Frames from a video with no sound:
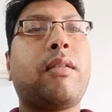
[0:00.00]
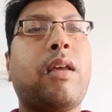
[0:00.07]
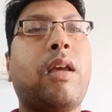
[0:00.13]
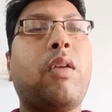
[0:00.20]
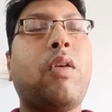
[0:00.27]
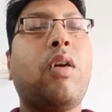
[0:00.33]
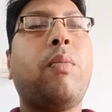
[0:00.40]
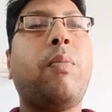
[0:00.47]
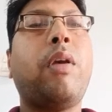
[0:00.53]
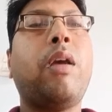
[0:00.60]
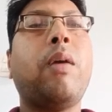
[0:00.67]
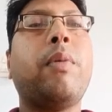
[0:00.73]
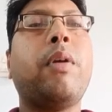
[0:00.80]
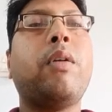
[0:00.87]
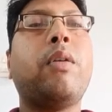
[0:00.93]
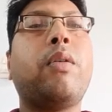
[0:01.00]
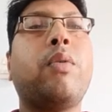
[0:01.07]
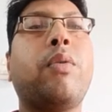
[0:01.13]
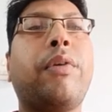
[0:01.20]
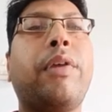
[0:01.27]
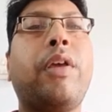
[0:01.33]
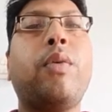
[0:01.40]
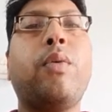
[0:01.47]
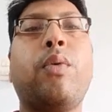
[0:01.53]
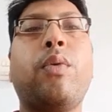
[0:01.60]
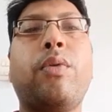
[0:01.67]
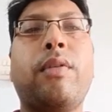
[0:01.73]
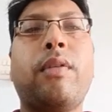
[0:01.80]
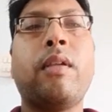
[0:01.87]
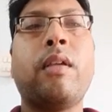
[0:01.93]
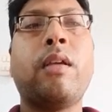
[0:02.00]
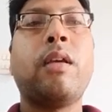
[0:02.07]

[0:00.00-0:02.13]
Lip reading: cannot be able to reuse,